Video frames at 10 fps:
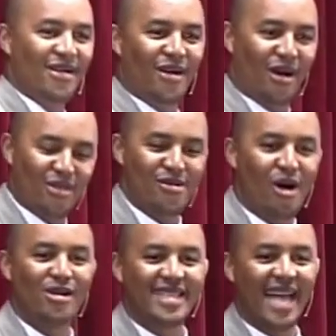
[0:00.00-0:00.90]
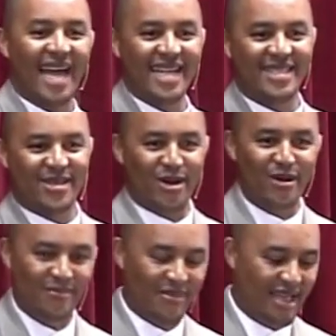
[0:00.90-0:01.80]
on the wrong sides, you
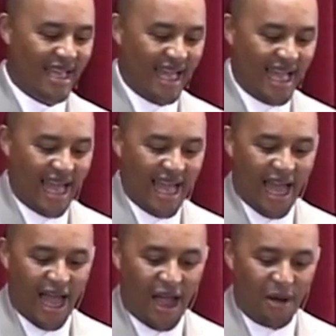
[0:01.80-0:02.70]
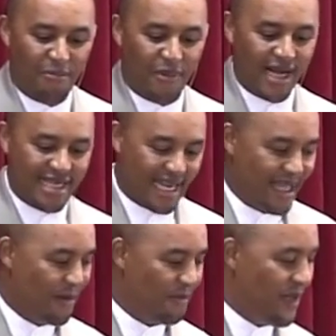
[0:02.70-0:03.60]
know. But
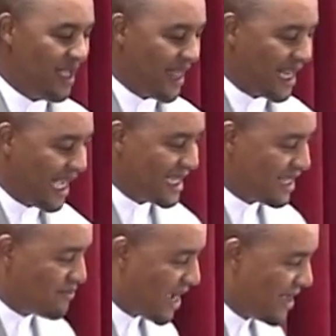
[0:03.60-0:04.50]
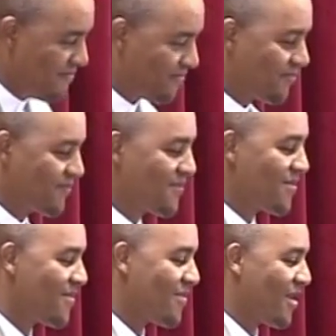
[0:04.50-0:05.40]
be that as it may,
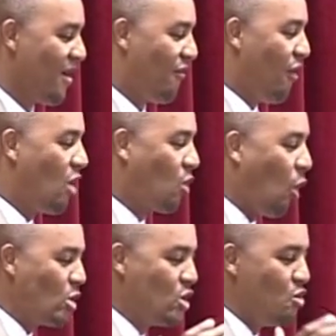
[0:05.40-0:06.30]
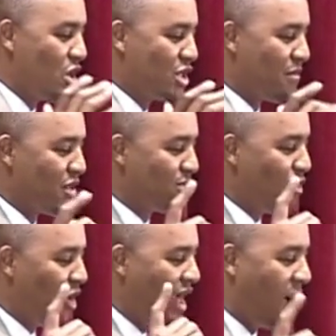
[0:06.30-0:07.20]
for our call to worship this
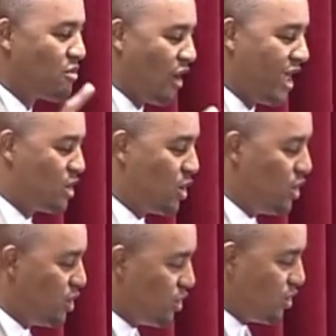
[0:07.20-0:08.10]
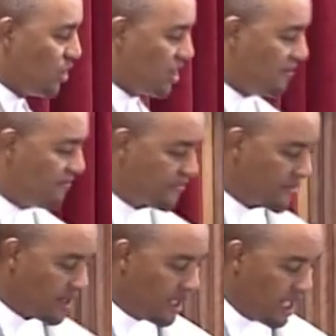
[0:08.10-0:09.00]
morning, I'm going to use
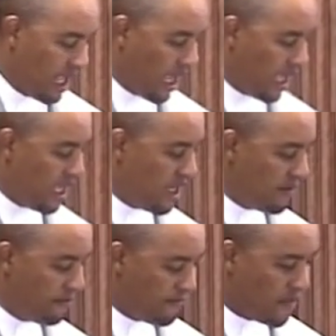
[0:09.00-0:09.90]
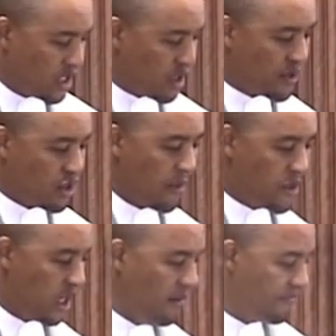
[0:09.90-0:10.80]
a verse of
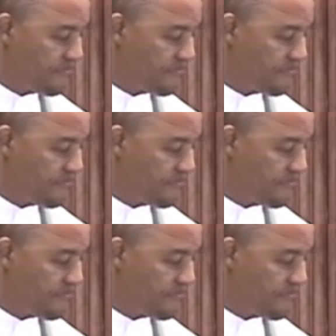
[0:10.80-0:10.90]
scripture